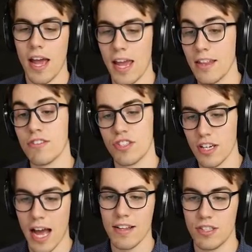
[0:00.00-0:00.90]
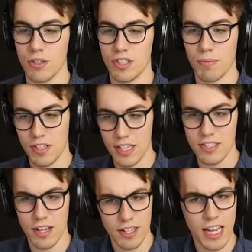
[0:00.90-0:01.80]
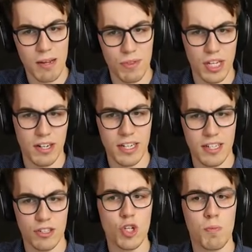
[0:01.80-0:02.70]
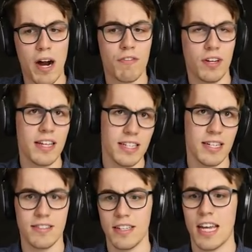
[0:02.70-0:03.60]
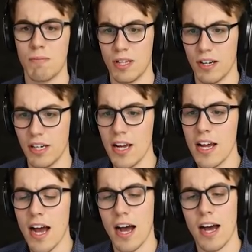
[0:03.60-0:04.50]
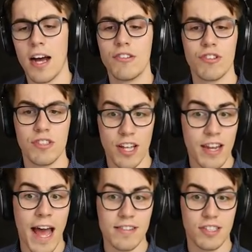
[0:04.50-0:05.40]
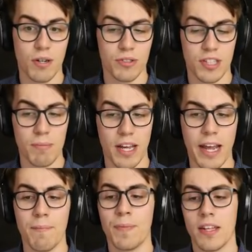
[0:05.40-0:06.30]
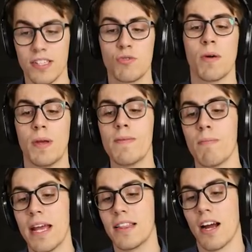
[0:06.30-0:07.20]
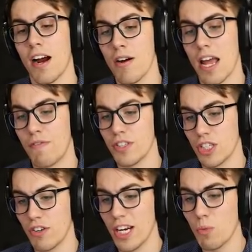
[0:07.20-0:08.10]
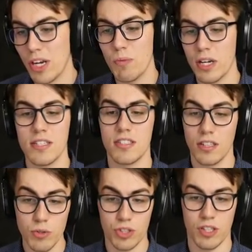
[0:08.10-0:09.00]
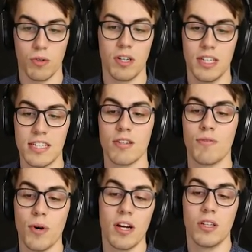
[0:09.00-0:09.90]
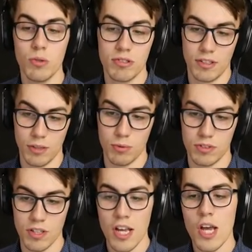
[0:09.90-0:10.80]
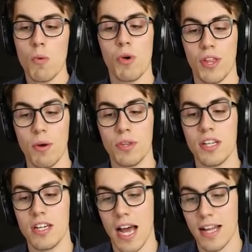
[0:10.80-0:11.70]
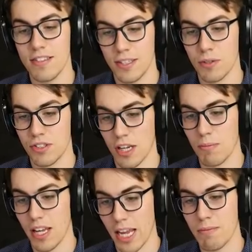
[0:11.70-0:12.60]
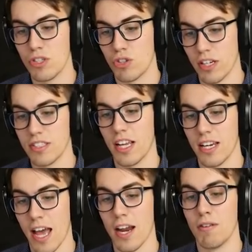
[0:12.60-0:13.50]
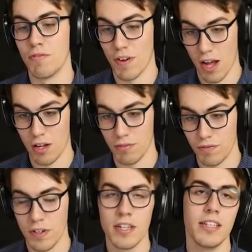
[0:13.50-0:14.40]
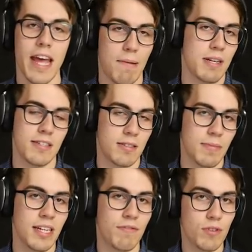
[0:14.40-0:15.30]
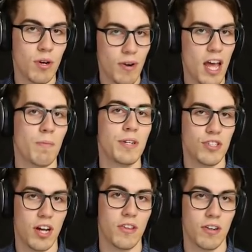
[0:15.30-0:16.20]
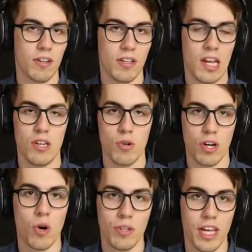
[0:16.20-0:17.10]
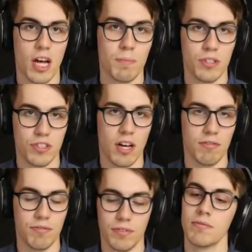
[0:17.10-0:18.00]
And there's the non-zero sum. So these are the game theory, two powerful ideas in game theory. Uh, the, the non-zero sum game. This is when people make the hard effort to create a win-win solution, or at least avoid a lose-lose. Without the non-zero sum game, trust cannot evolve. Yeah, because I mean, if you don't help each other, then you can only help yourself.